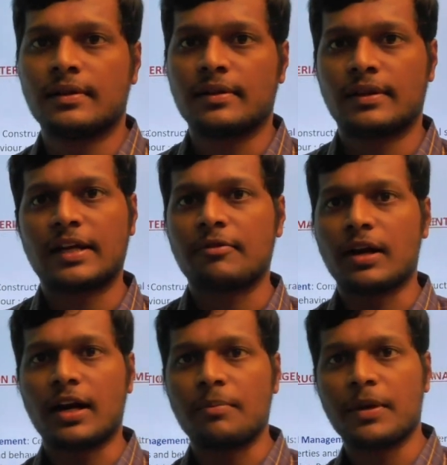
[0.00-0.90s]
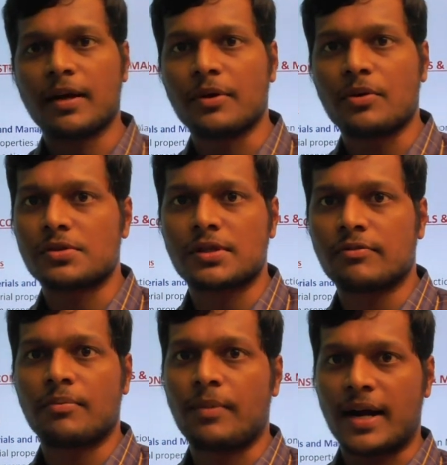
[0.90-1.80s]
that will not become a question
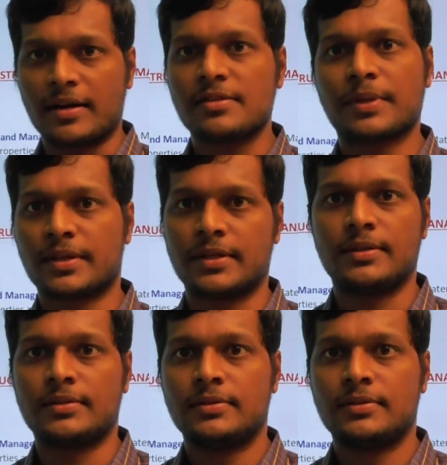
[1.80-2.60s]
from matrix method